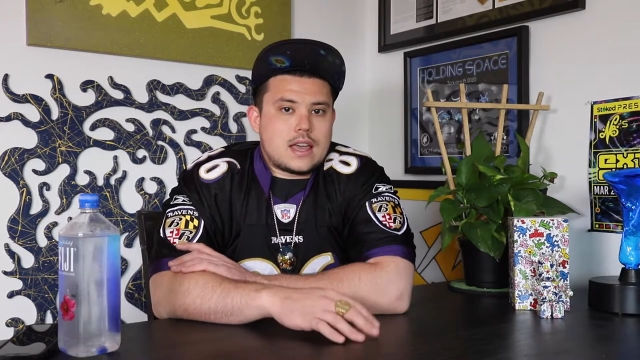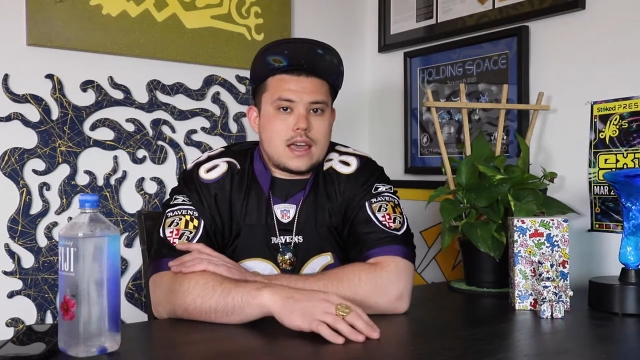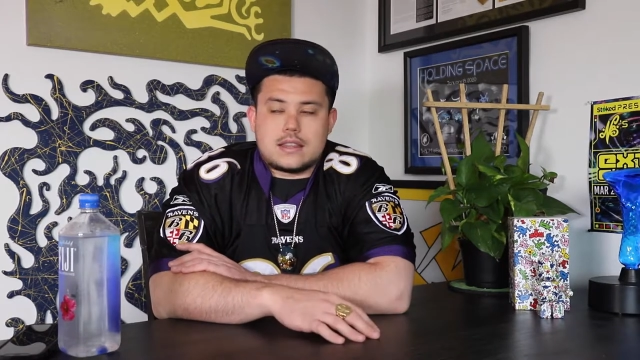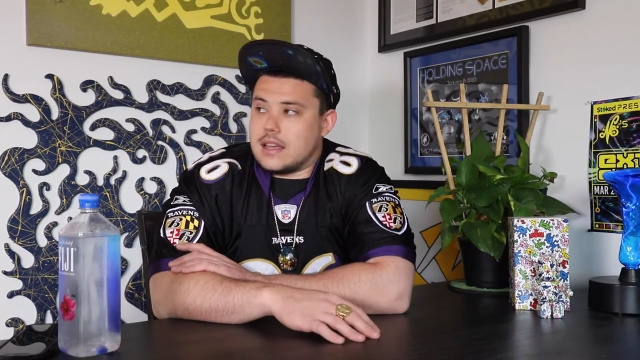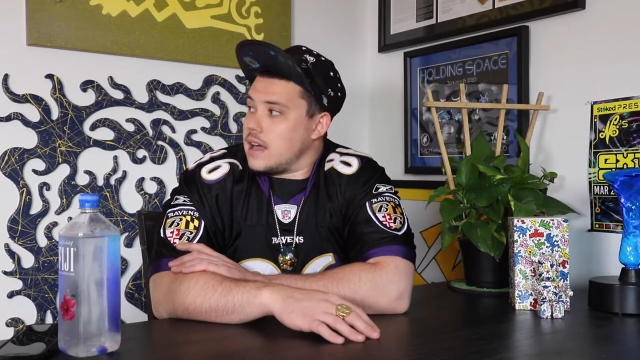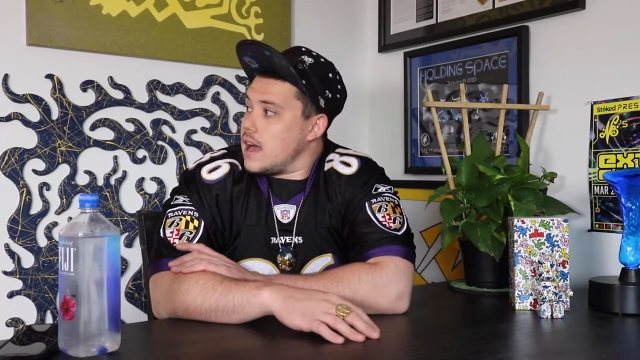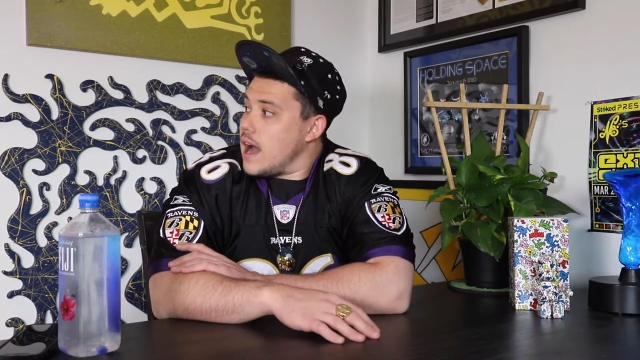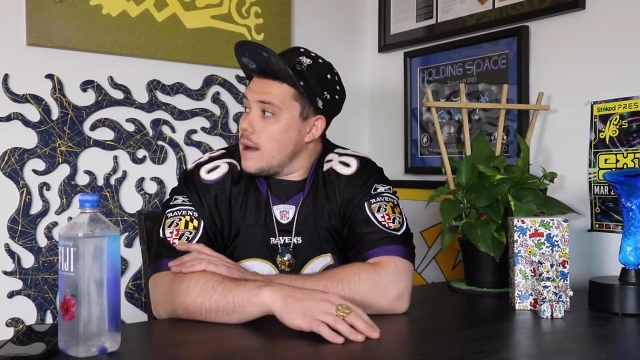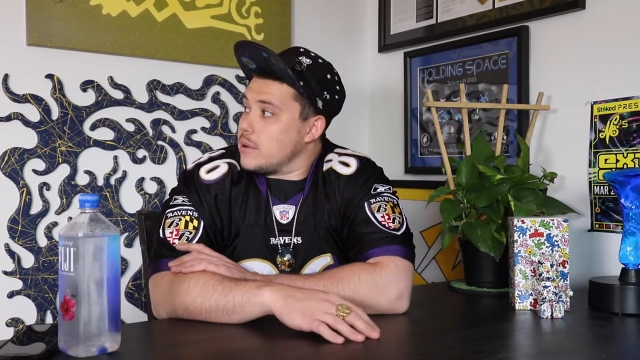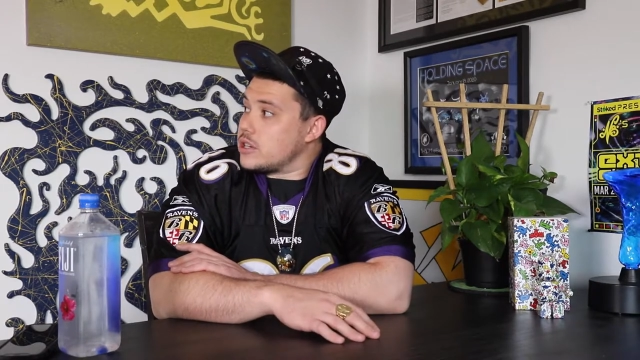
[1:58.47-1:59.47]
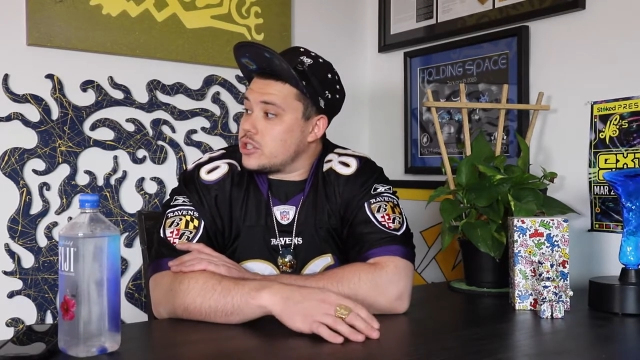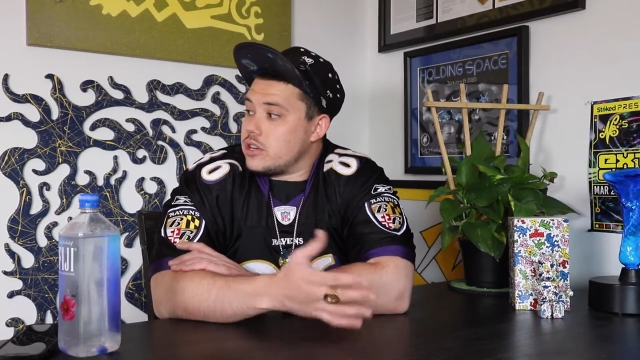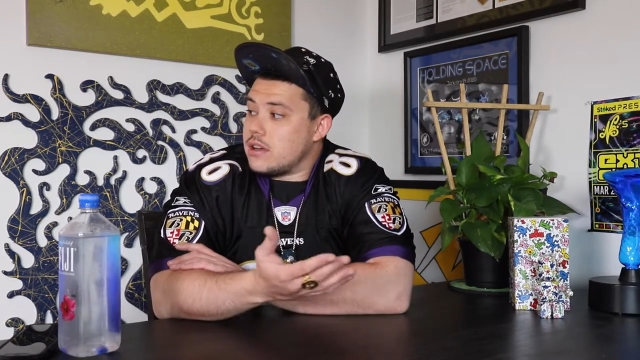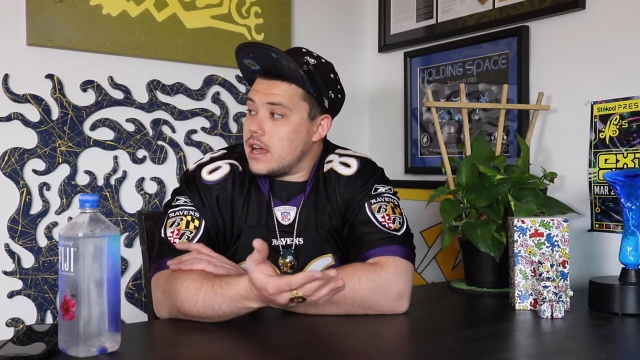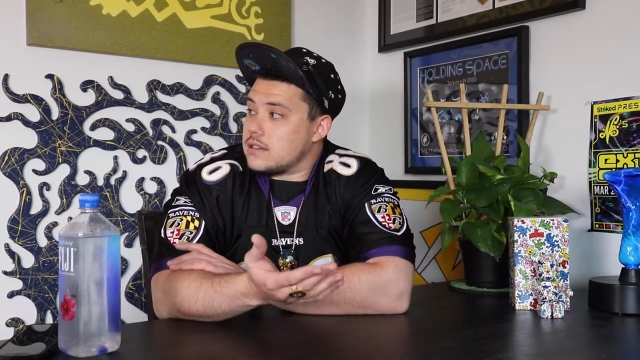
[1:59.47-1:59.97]
And I'm gonna show
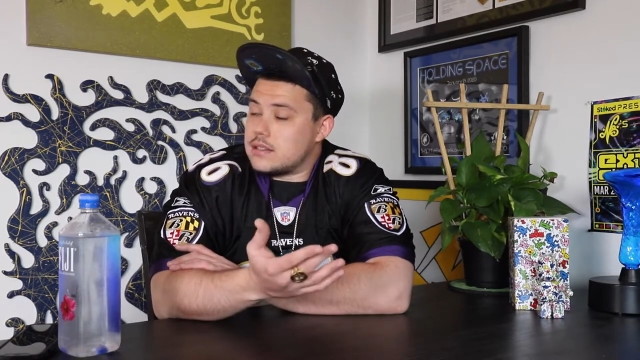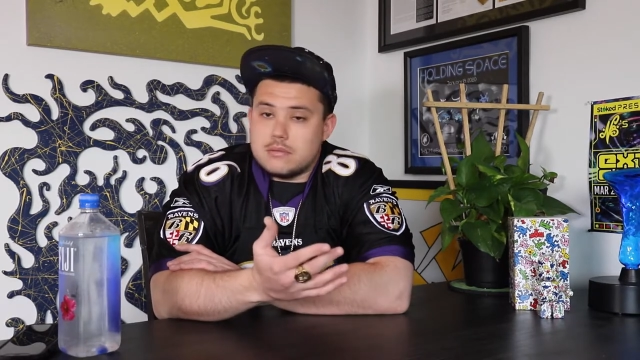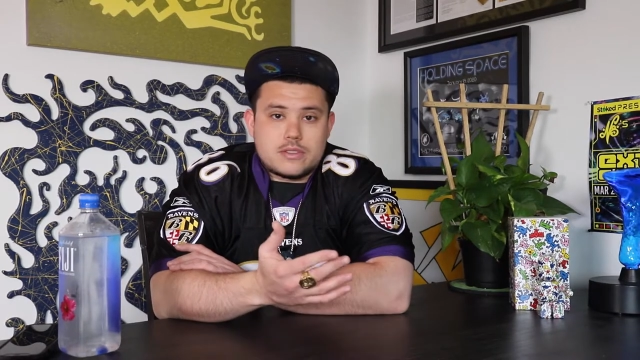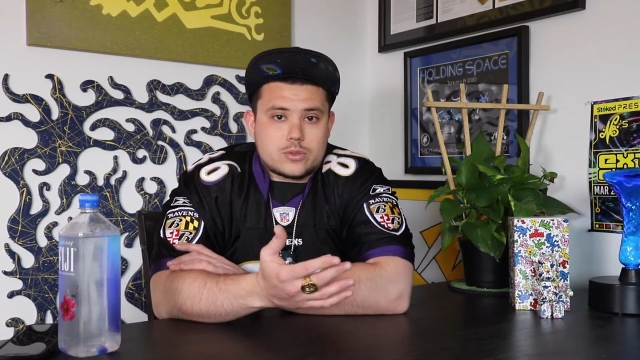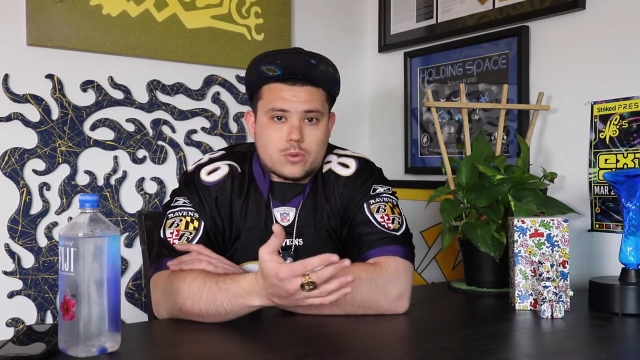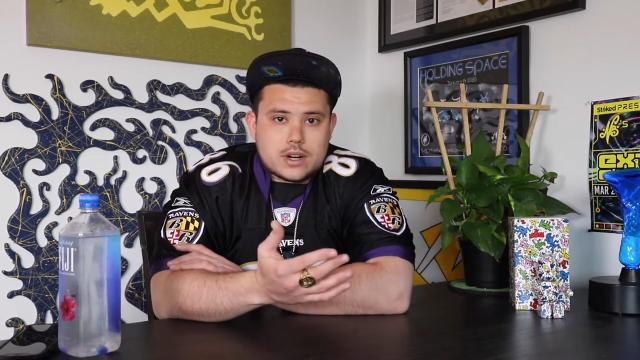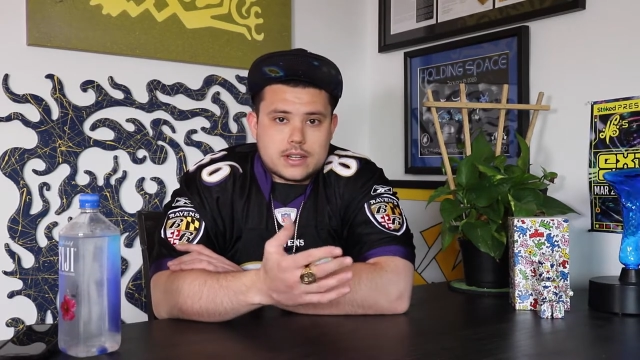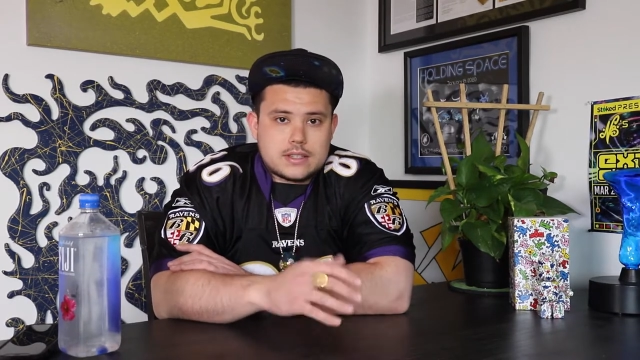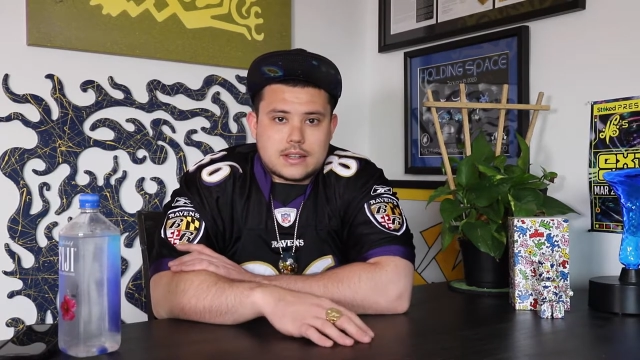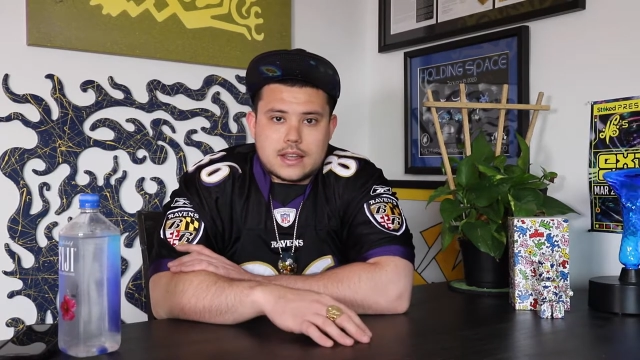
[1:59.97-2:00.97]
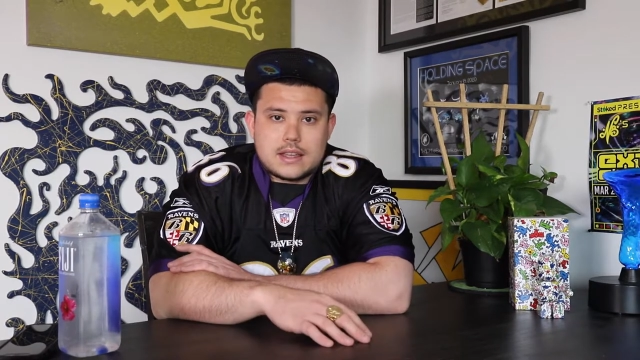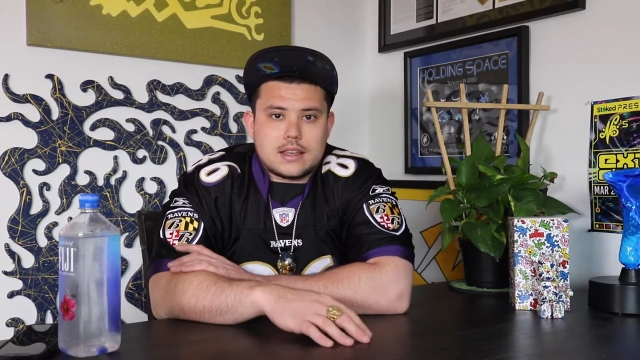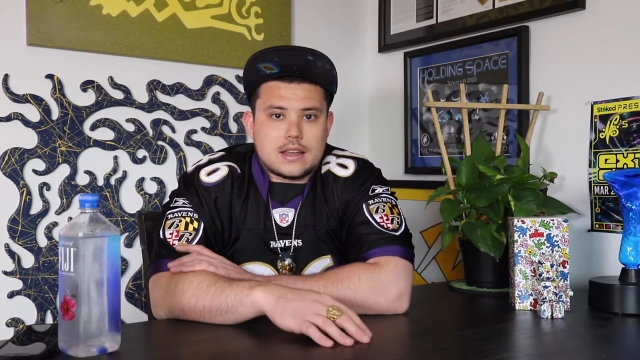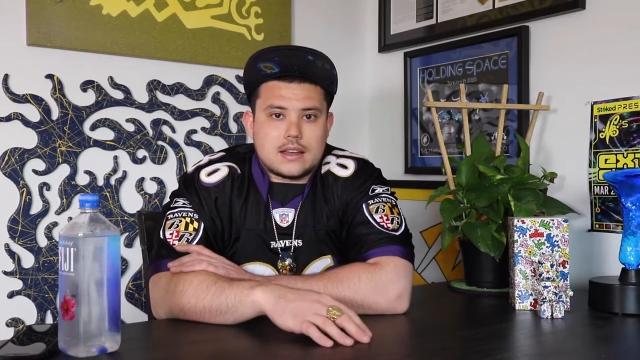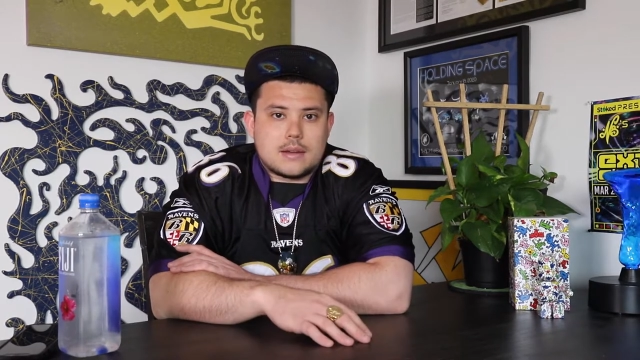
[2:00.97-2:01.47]
you guys some of his work
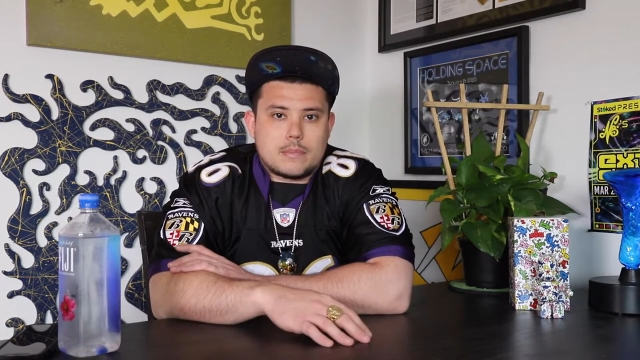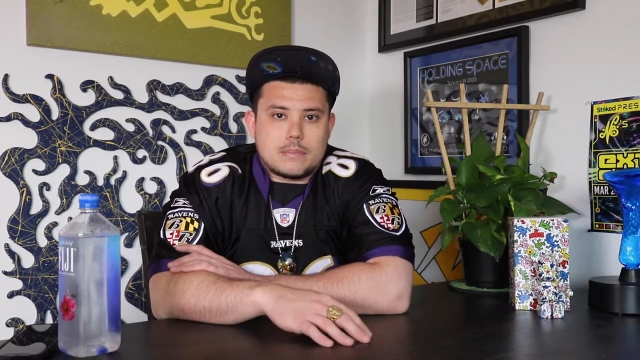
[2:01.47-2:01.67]
today. Let